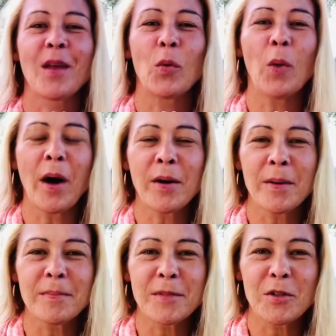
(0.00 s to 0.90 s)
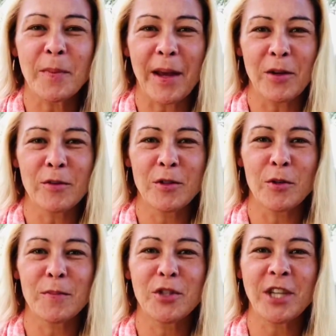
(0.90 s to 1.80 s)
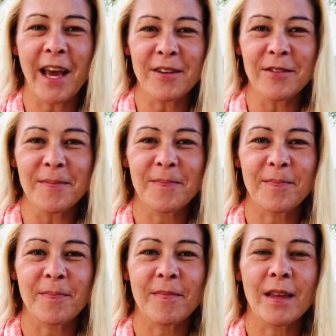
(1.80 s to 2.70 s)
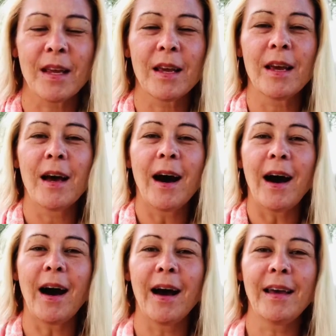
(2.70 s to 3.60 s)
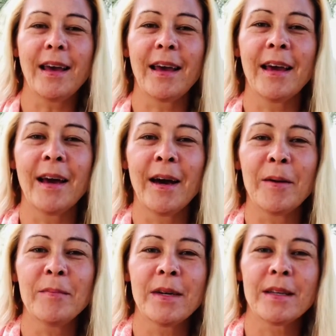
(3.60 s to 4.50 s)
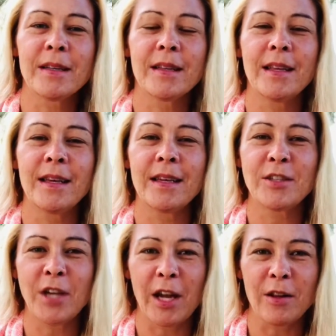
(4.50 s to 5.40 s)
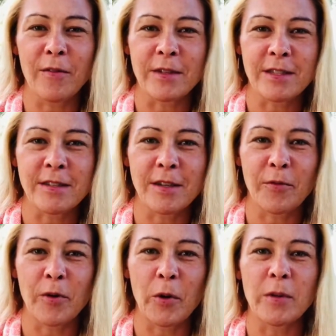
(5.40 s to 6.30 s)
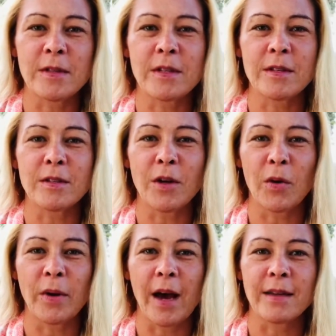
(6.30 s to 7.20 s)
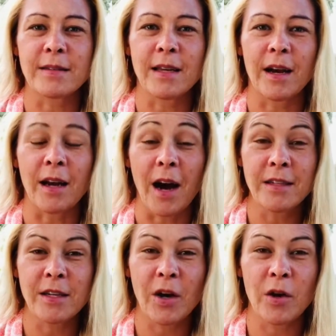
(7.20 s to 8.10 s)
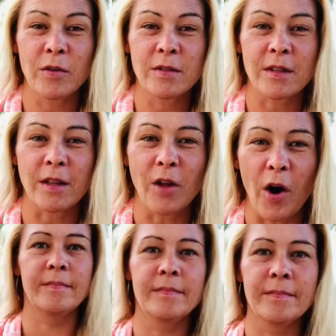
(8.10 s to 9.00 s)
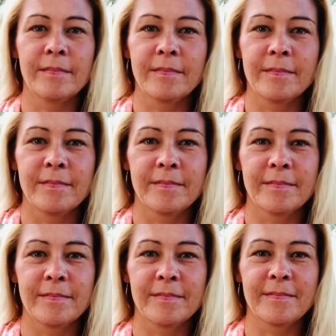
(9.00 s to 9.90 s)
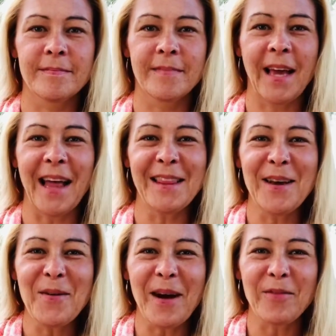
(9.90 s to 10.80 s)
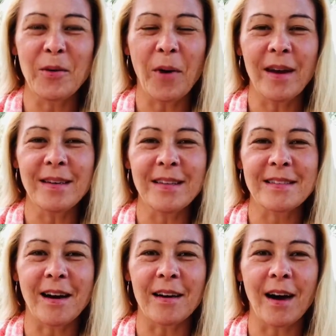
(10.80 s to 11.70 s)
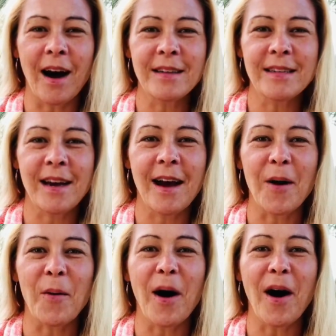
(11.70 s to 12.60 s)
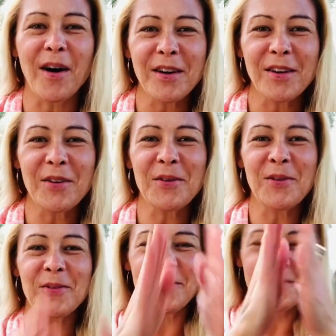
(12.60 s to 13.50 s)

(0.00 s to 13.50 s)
Welcome to my YouTube channel. I am the channel of assisting frequencies known as the Anahata Codes, the law. Hello everyone, it's Anahata, how are you?